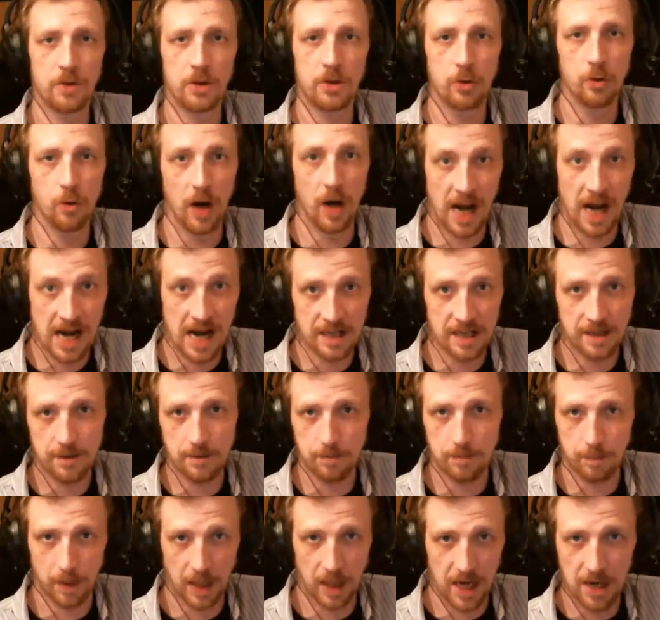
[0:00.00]
to
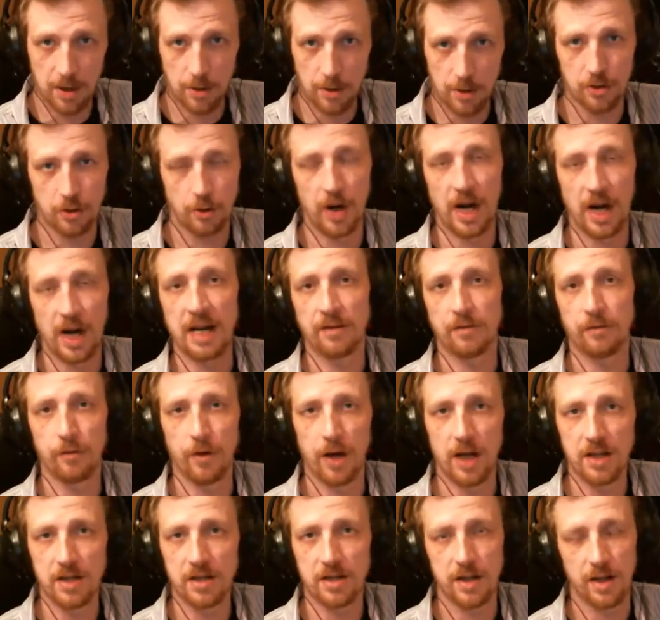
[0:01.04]
8 players or 8
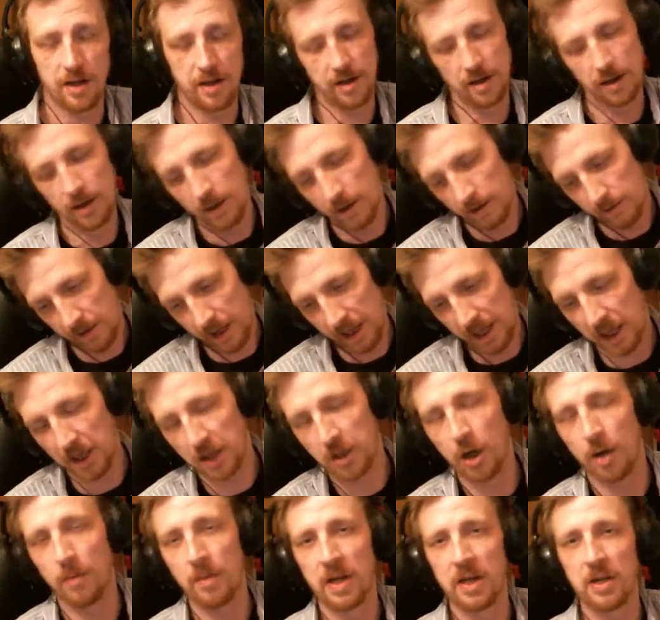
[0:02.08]
friends, and they
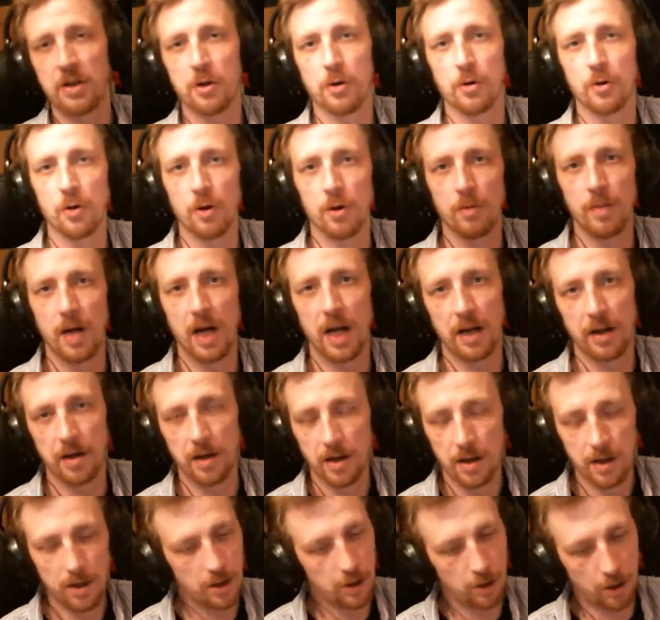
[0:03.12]
can come in your room
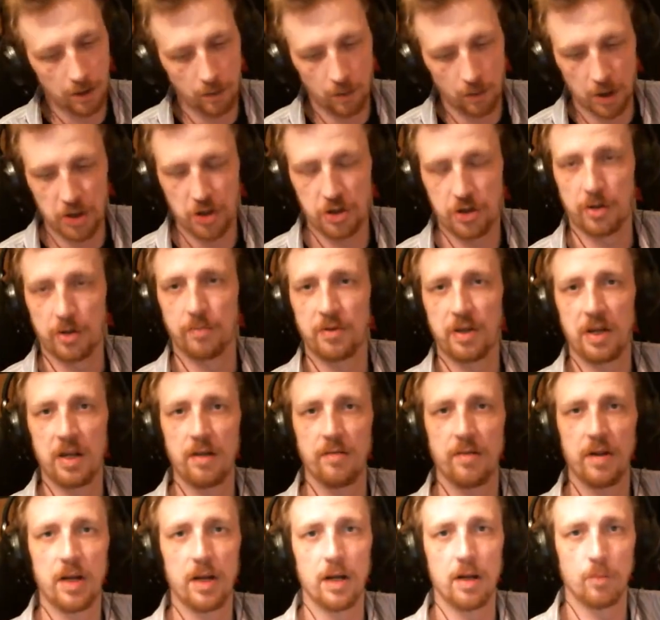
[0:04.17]
and you can watch some
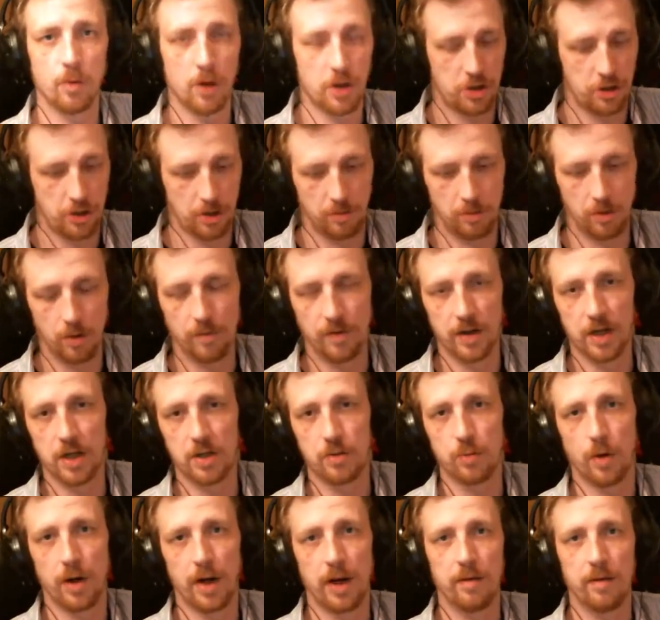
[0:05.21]
TV, watch some
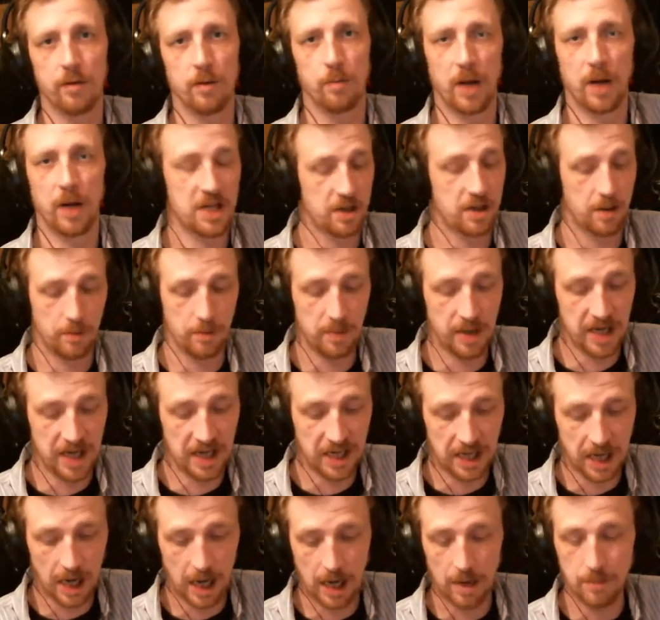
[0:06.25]
movies, whatever, play some
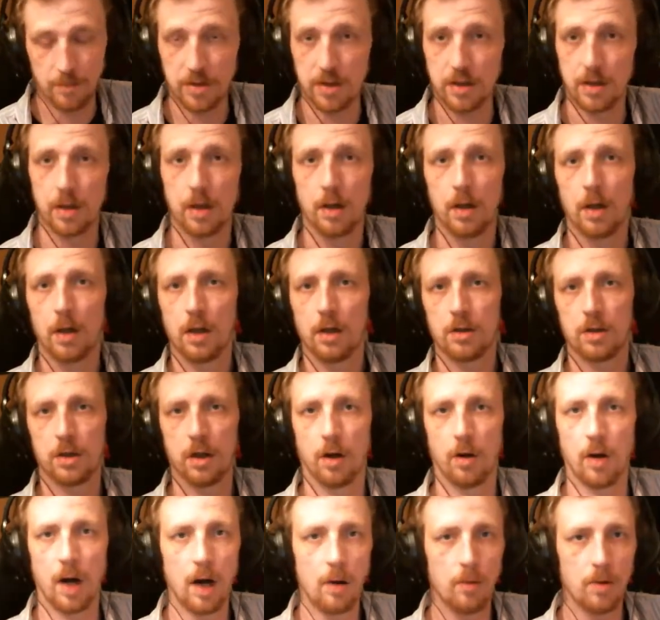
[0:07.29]
mini games.
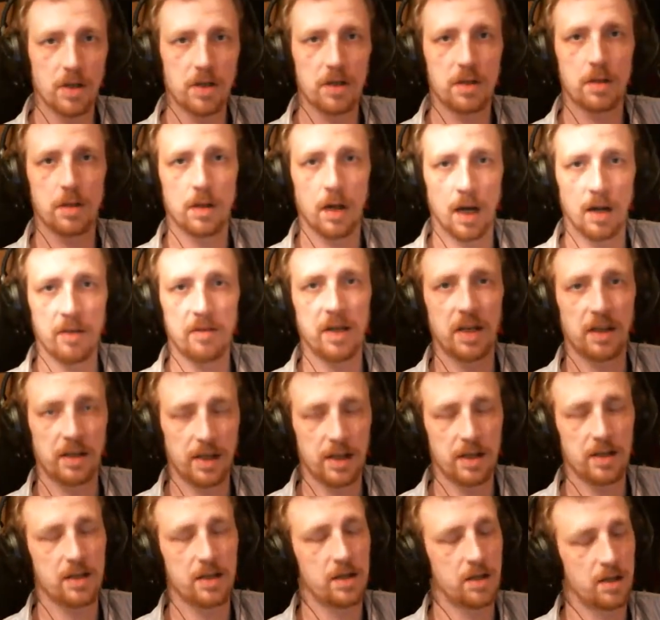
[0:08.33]
So I think
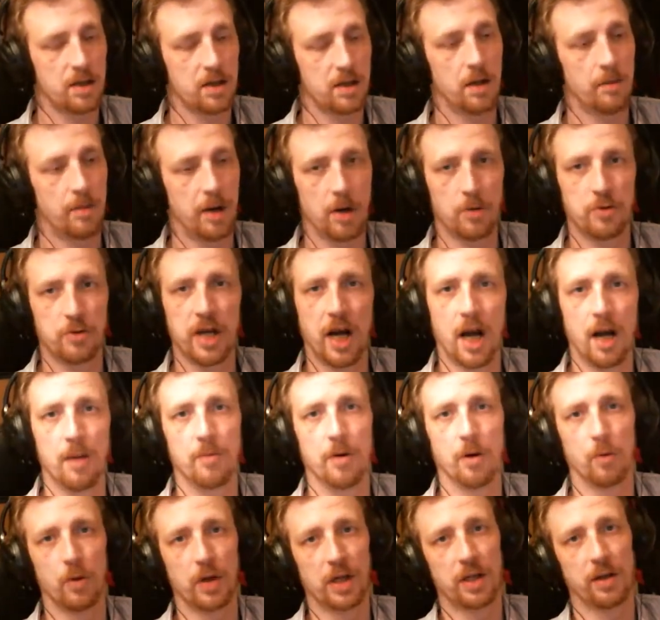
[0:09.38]
this is about time
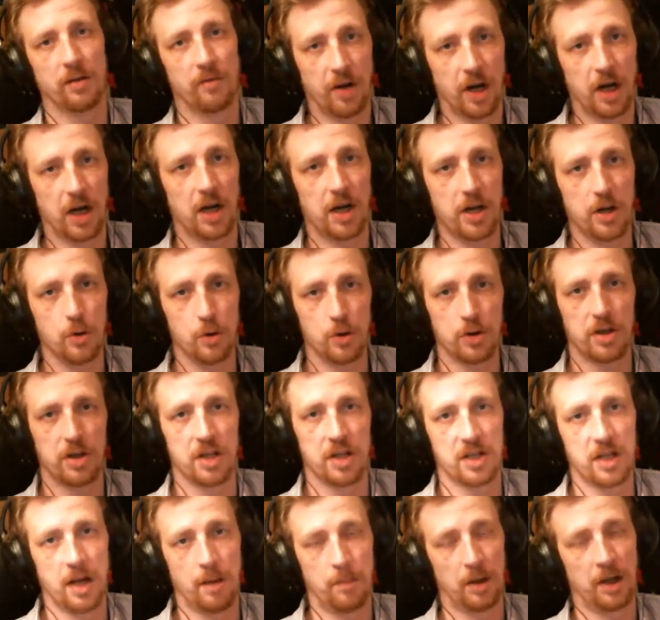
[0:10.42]
that we can finally use
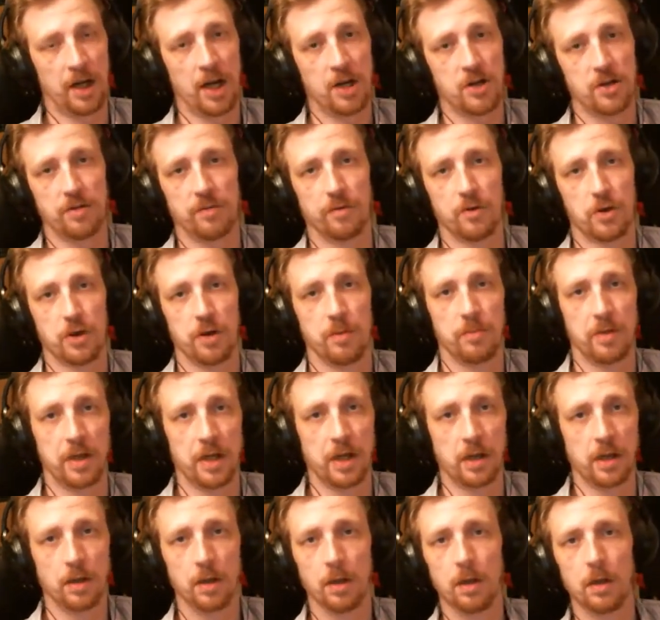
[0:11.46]
this application for
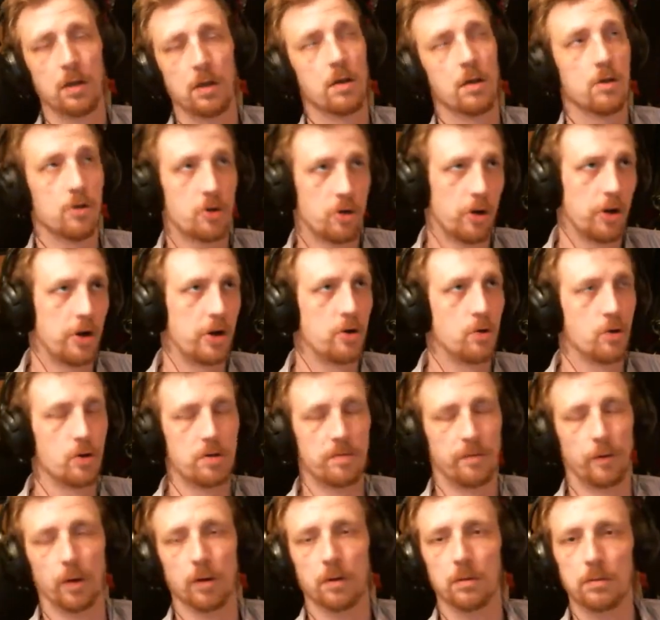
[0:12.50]
something sort of
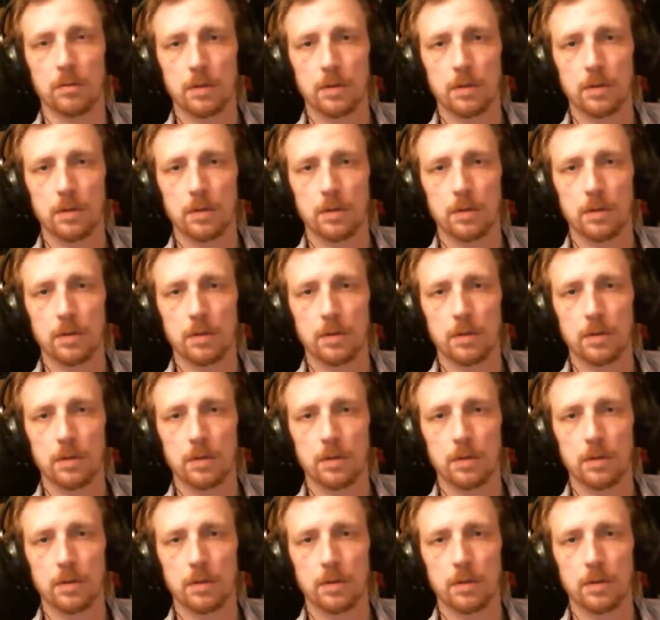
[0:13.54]
useful.